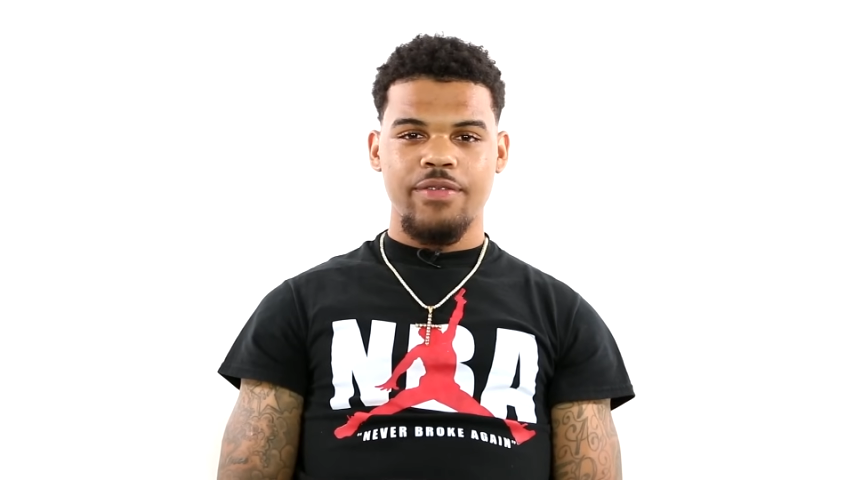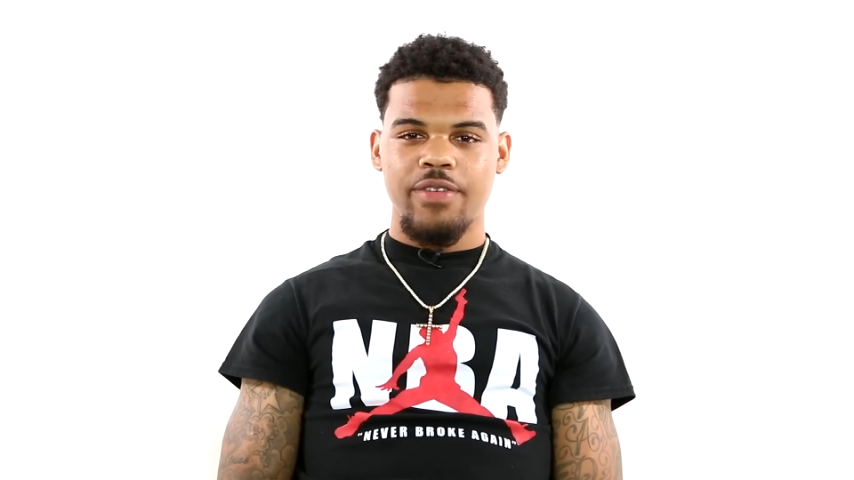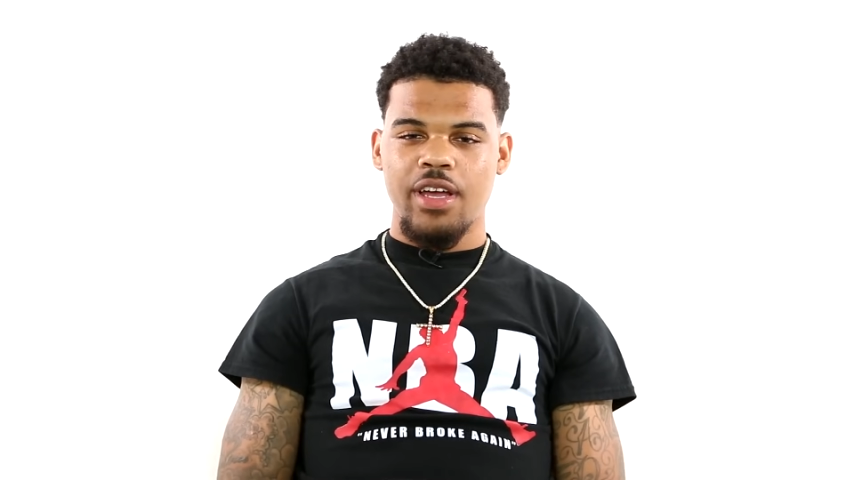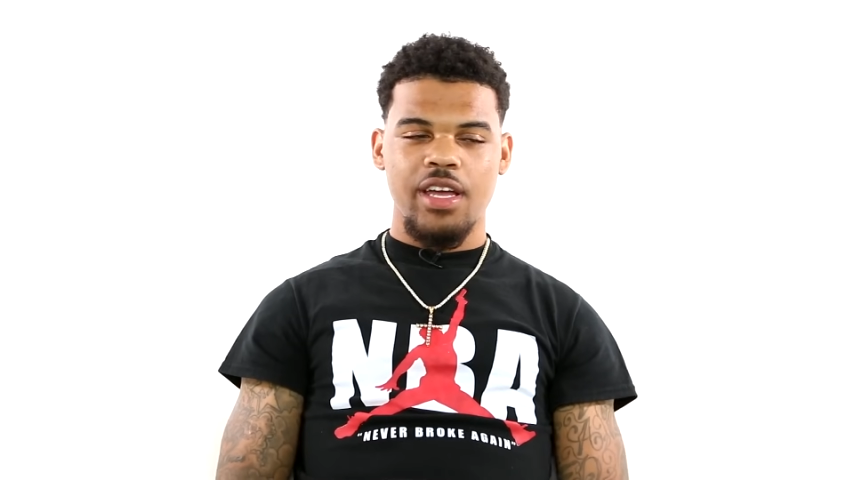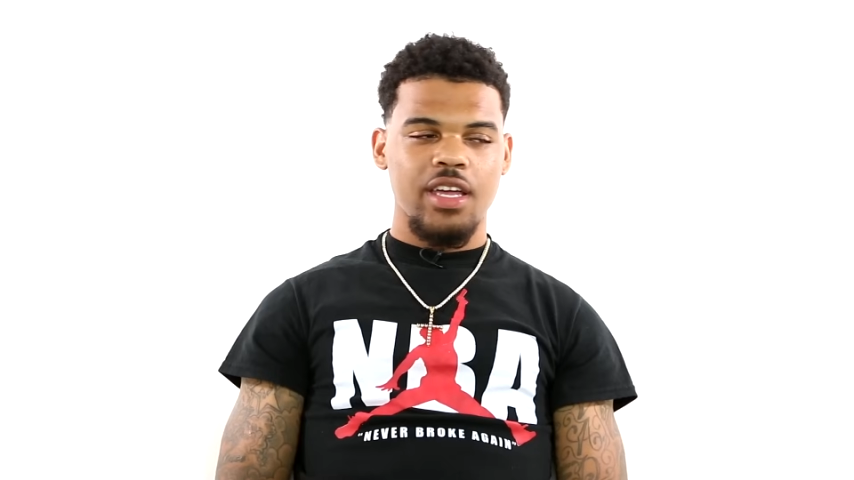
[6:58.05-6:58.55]

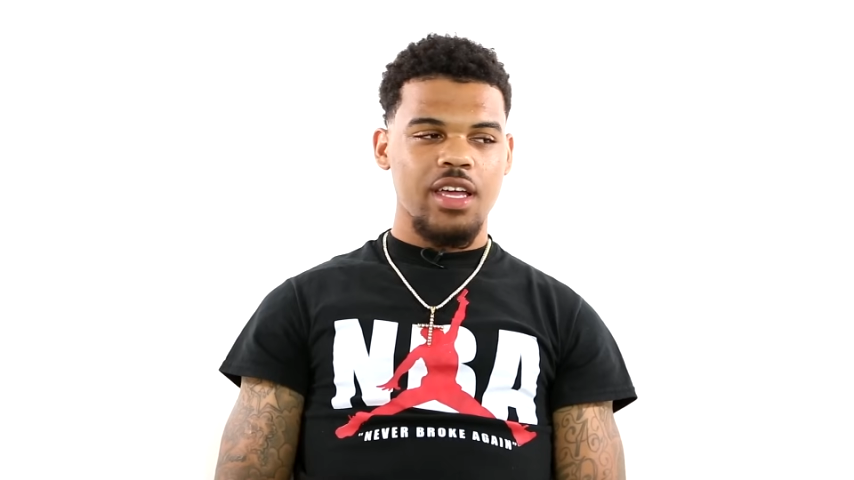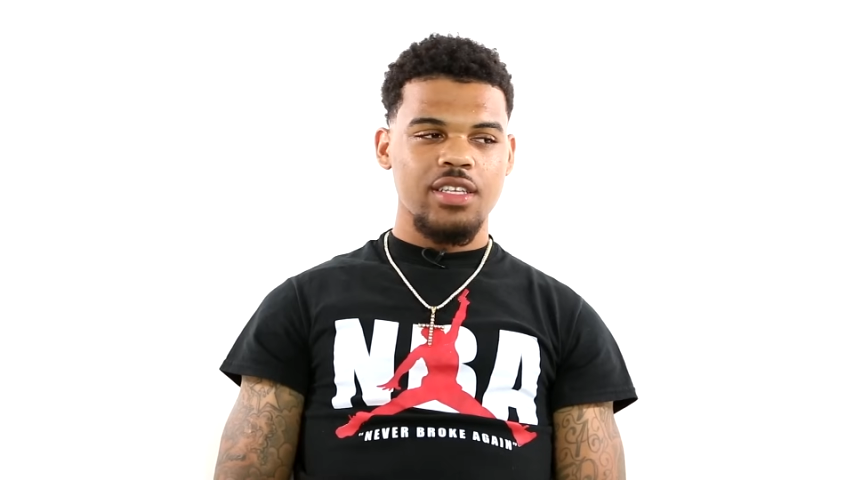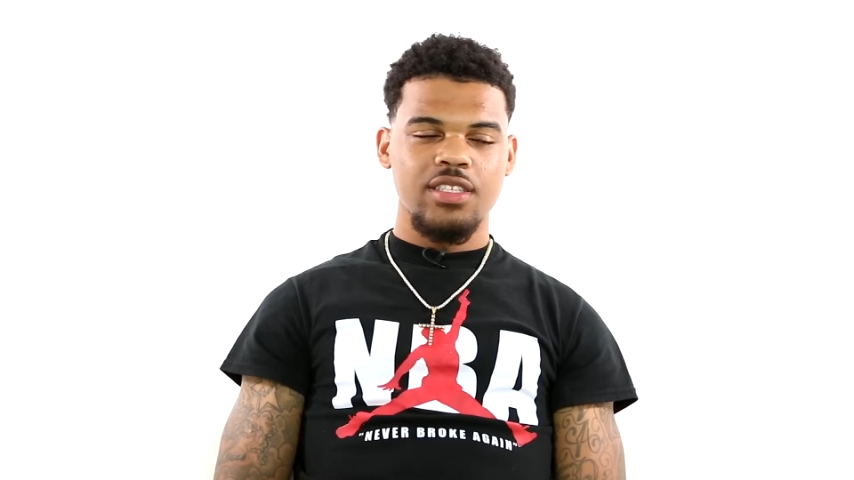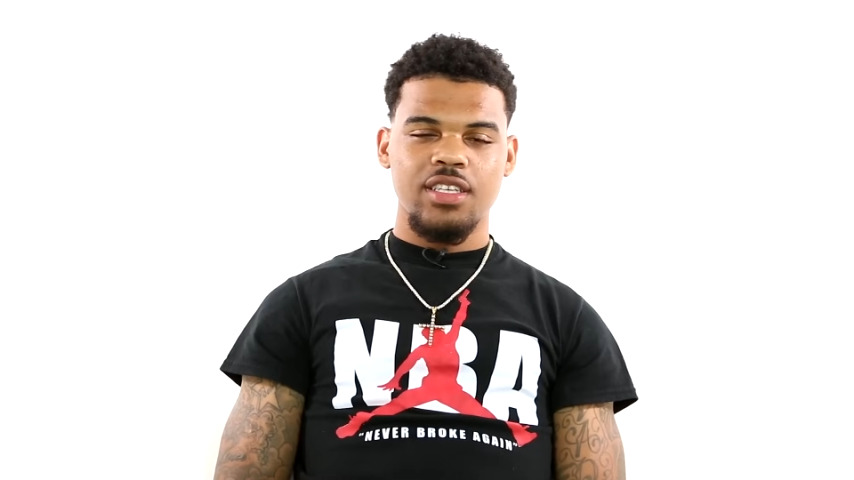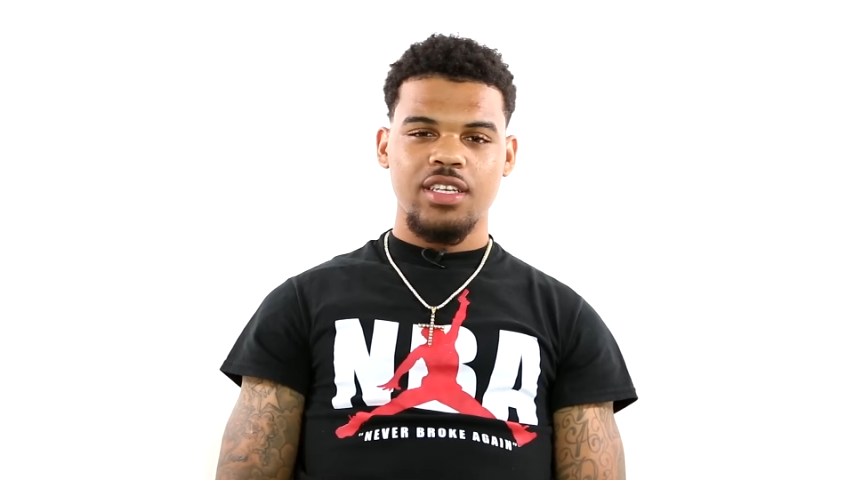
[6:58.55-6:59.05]
five
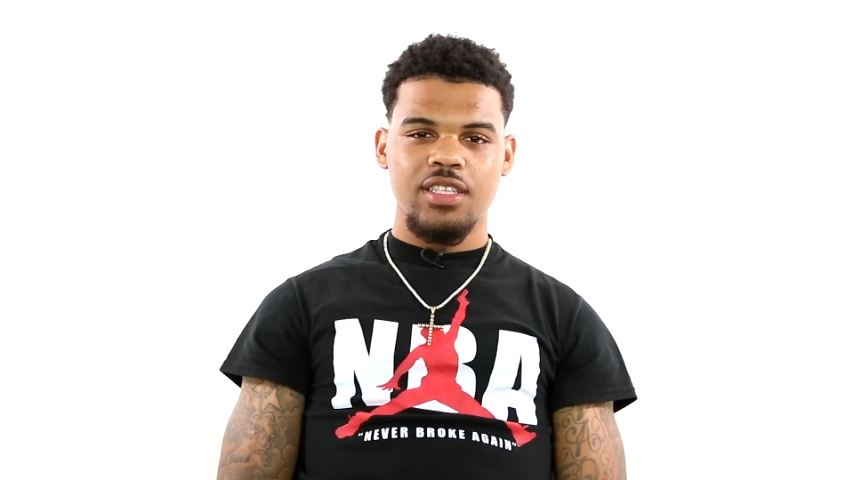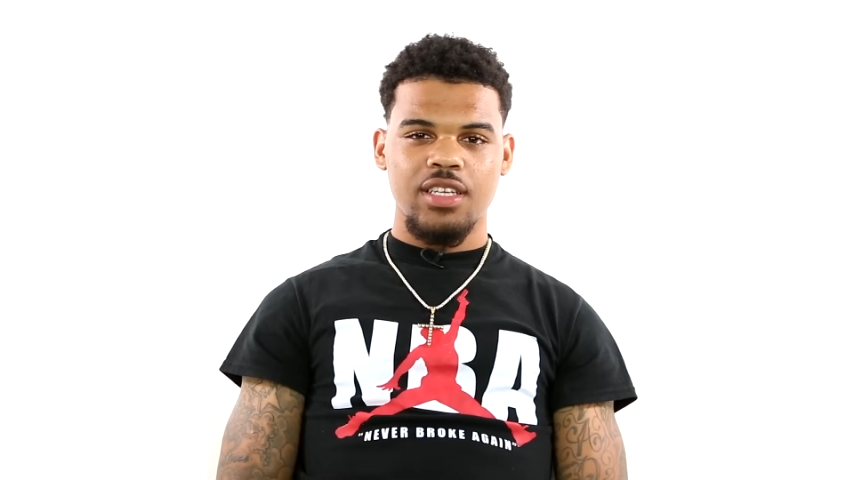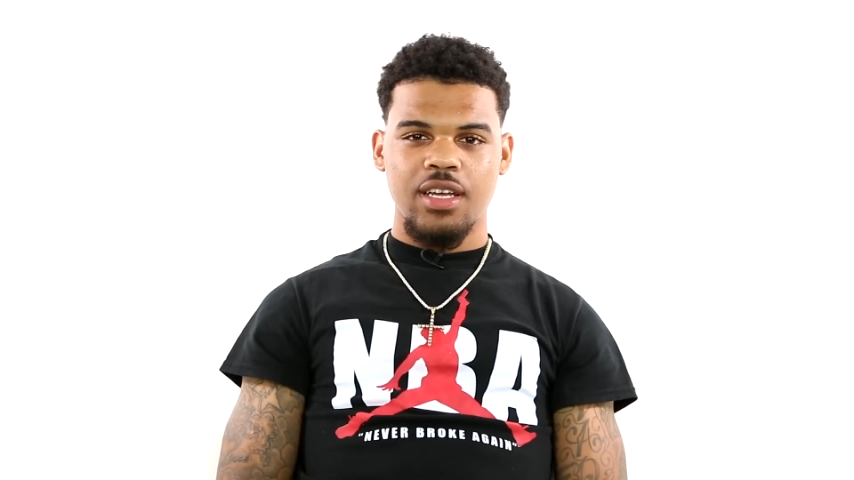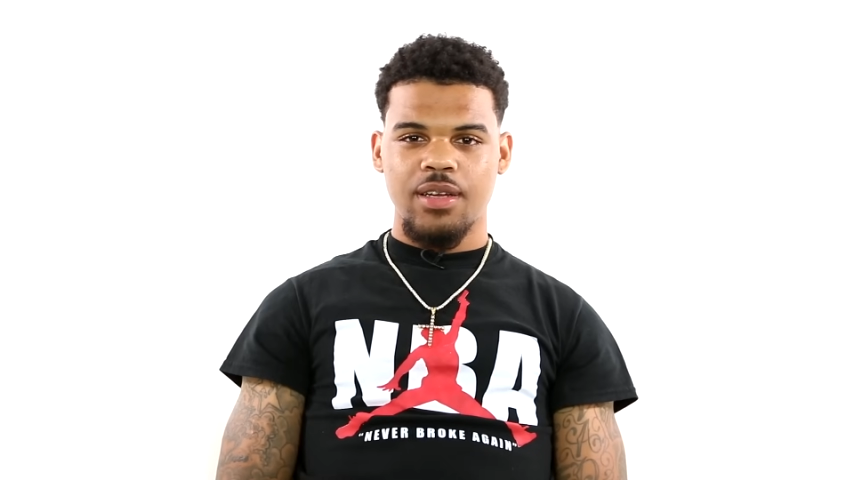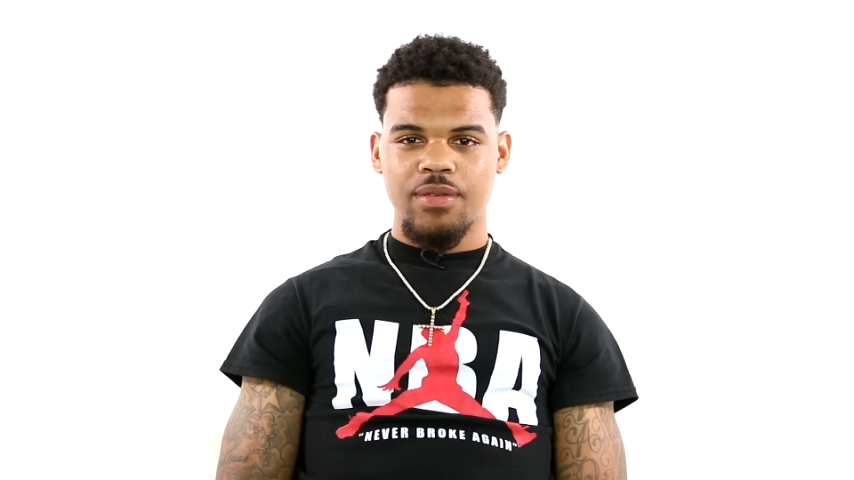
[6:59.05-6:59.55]
cases at a
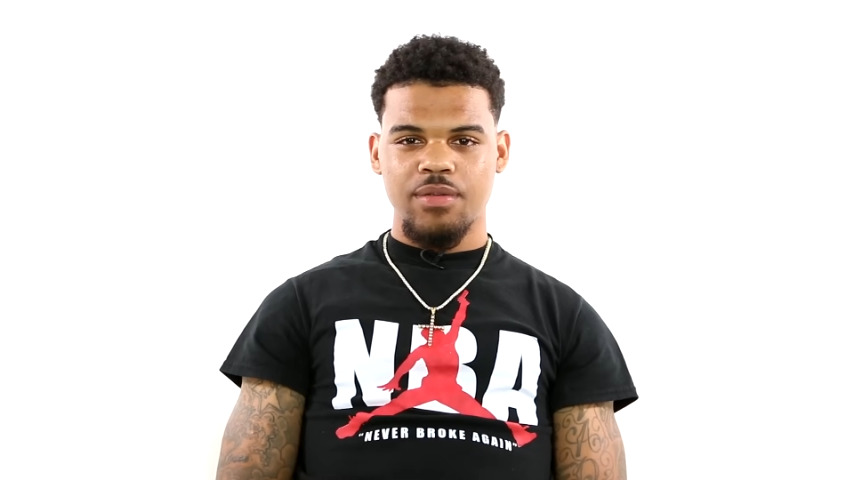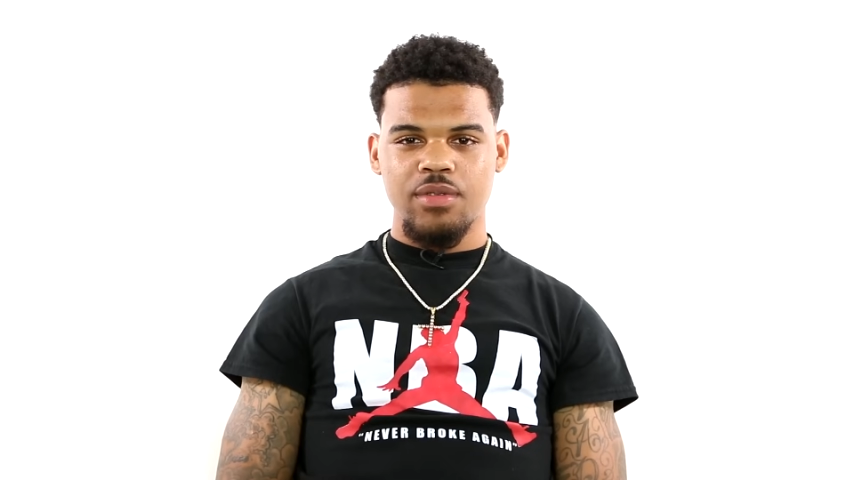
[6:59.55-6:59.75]
time.